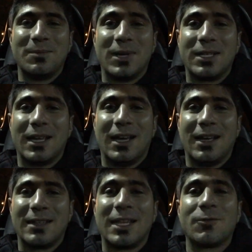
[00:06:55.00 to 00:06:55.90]
but
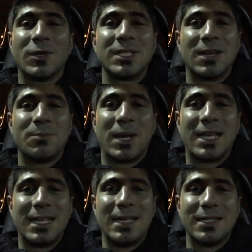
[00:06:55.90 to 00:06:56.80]
uh, that was
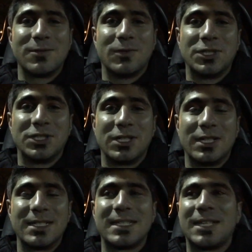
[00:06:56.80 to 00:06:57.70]
my guess what she
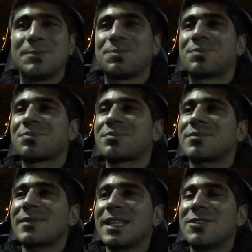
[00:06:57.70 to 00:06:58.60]
gonna say
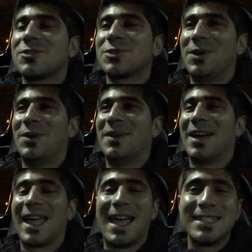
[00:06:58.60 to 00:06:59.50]
so
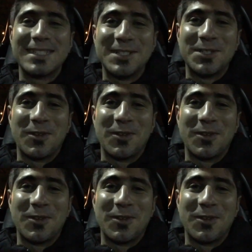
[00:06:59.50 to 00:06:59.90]
I answered